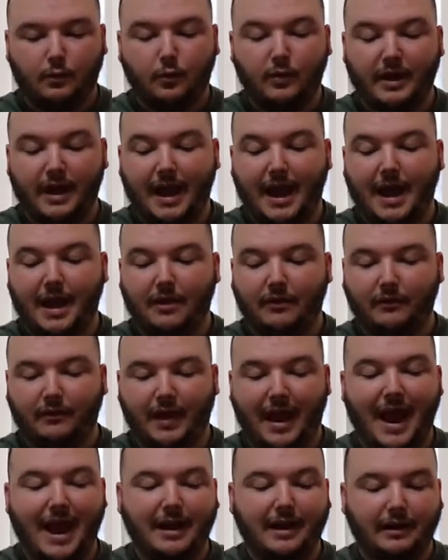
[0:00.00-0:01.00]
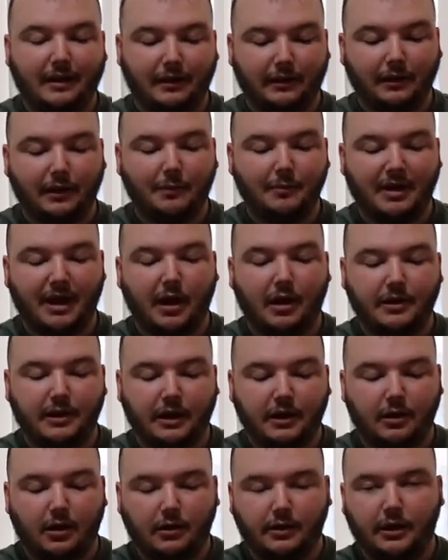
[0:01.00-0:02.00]
We have added a little bit of
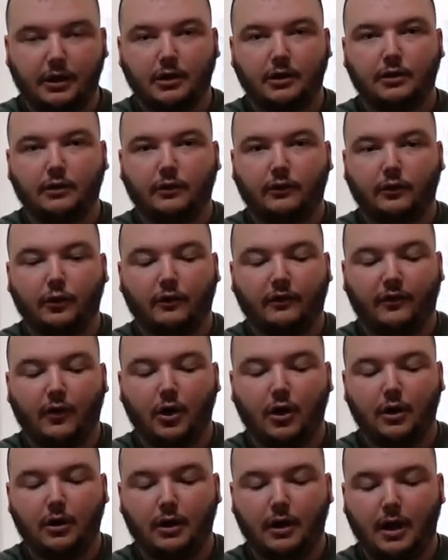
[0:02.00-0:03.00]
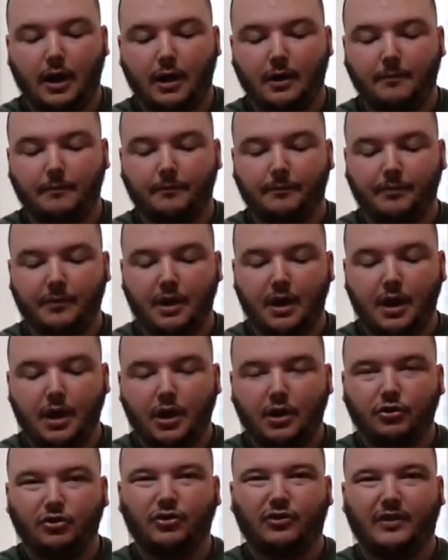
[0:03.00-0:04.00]
onion on here so far,
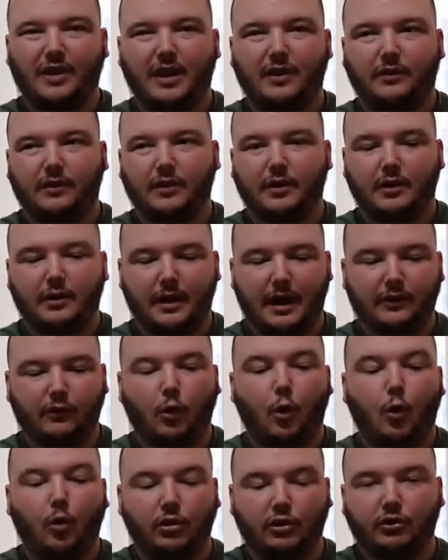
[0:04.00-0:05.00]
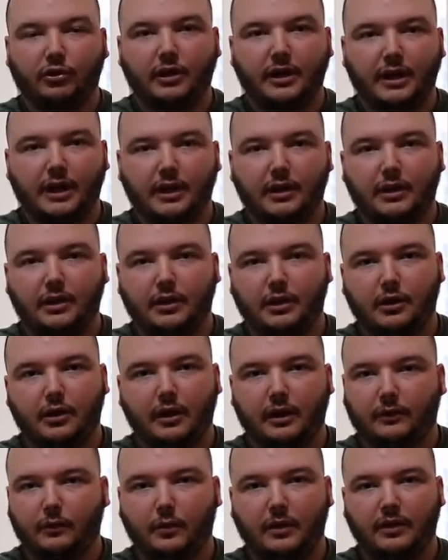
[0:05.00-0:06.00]
just as a whole ingredient. You
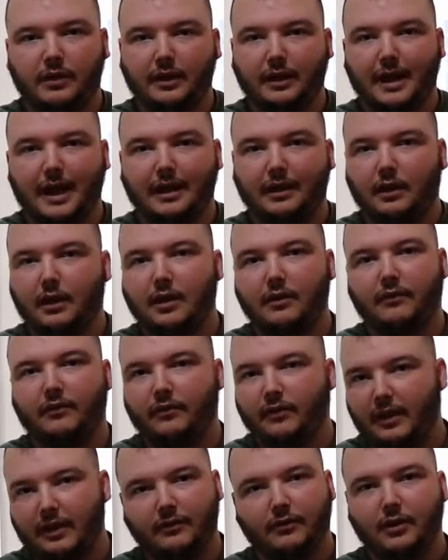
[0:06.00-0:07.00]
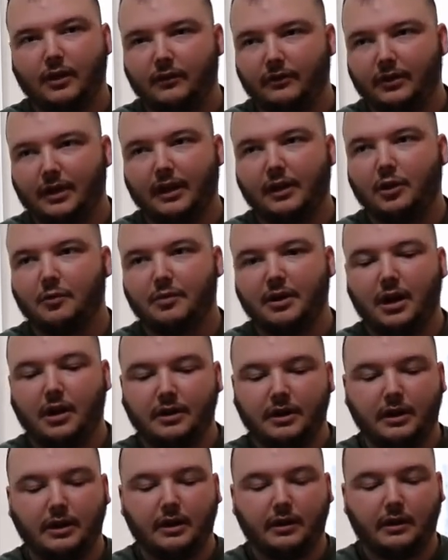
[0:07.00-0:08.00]
know, that's one thing that I love flavor of, is getting a little bit of
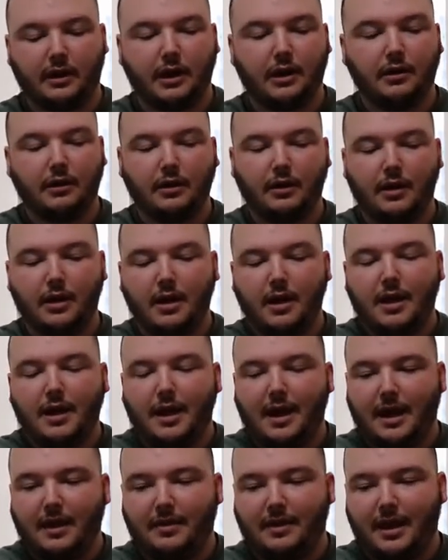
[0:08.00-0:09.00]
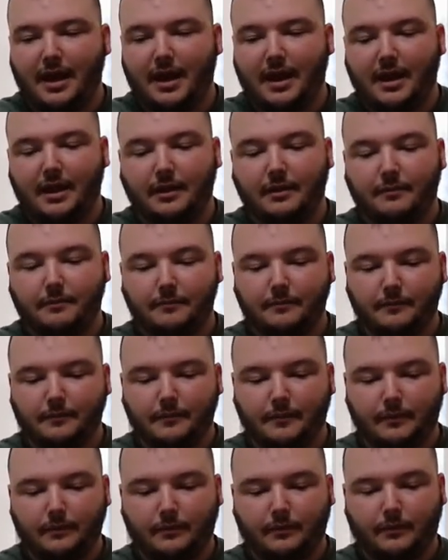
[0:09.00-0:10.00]
onion in there. And then
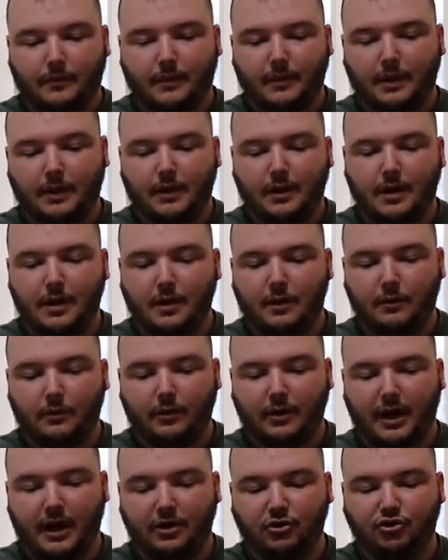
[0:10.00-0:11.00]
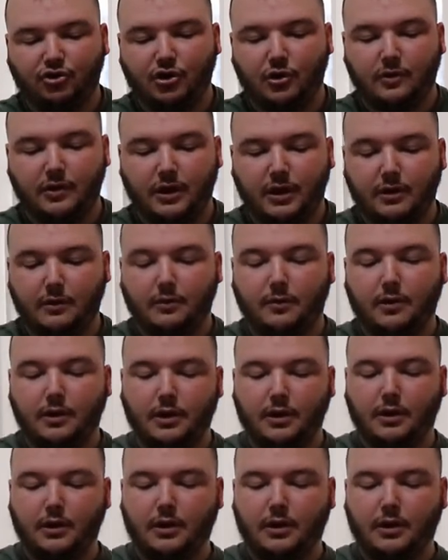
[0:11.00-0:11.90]
we'll kind of show you.